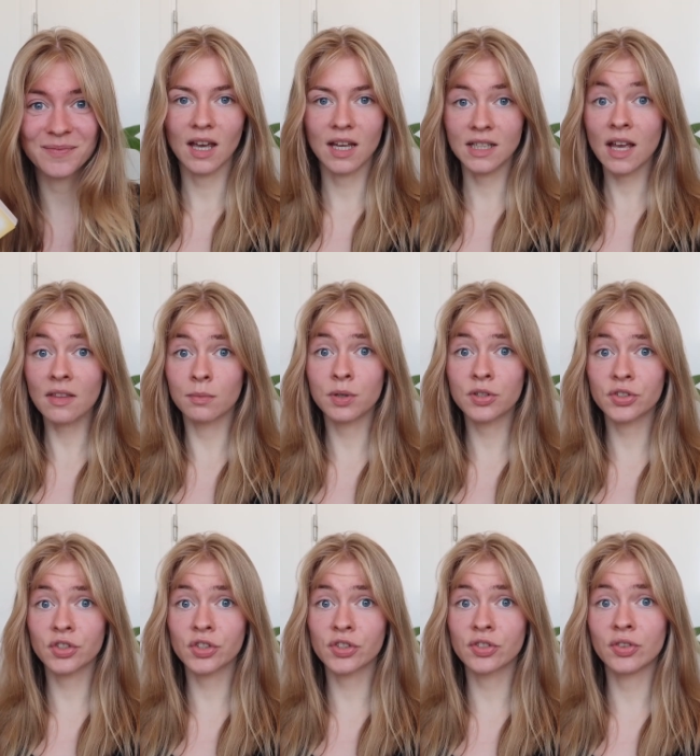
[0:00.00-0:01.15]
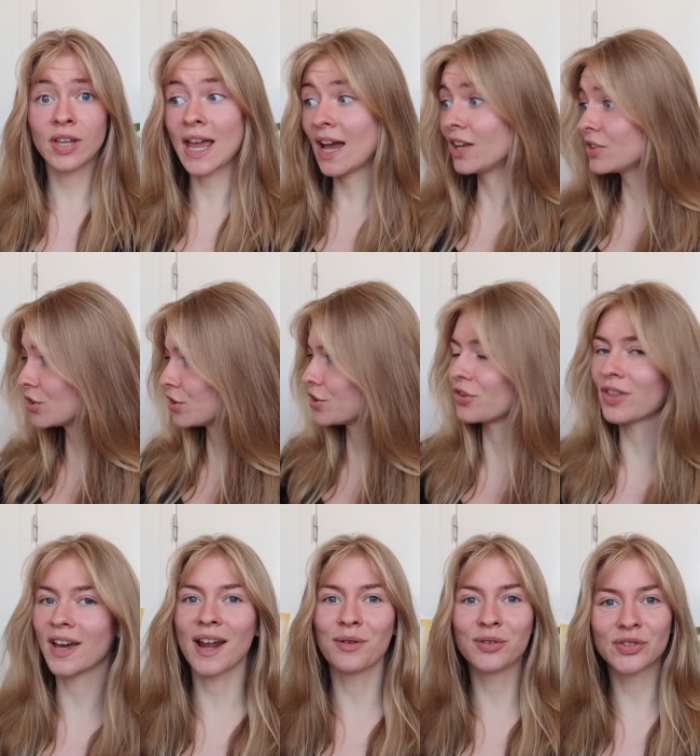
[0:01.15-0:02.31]
And yeah, the book is just the answer to
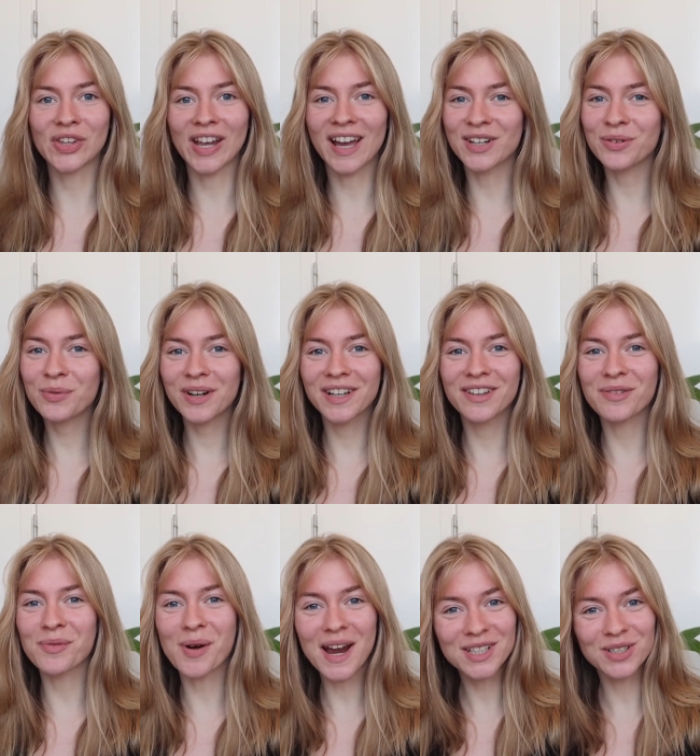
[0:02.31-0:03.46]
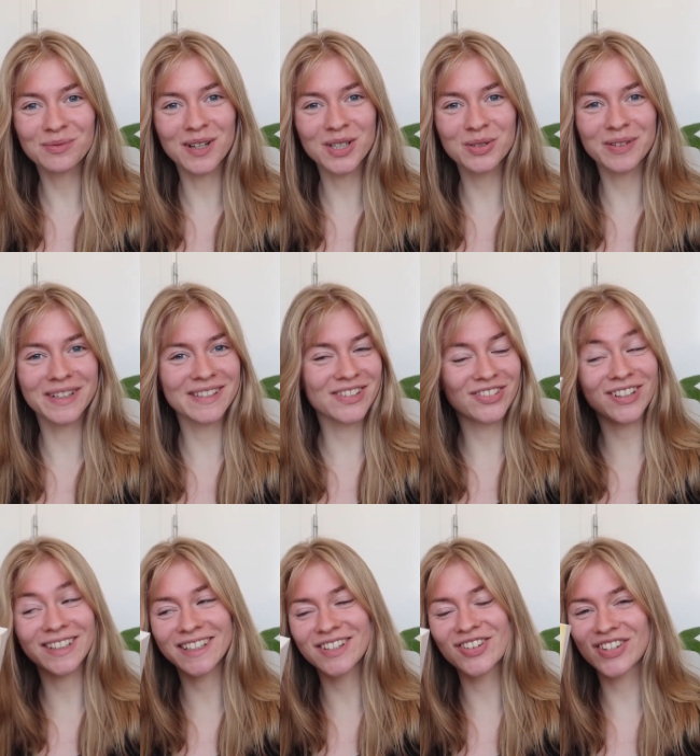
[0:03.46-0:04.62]
that, I would say. I don't want to give away too much because it's
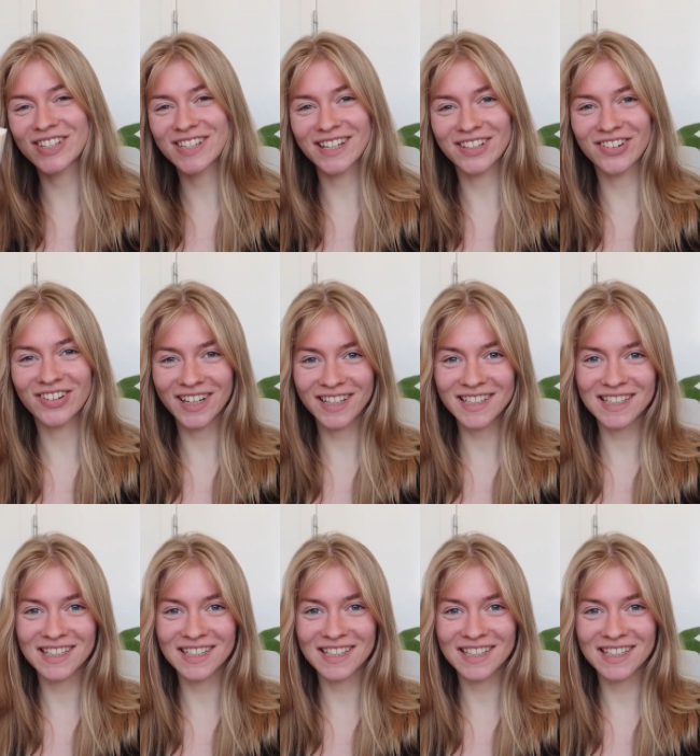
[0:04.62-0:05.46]
really interesting to read,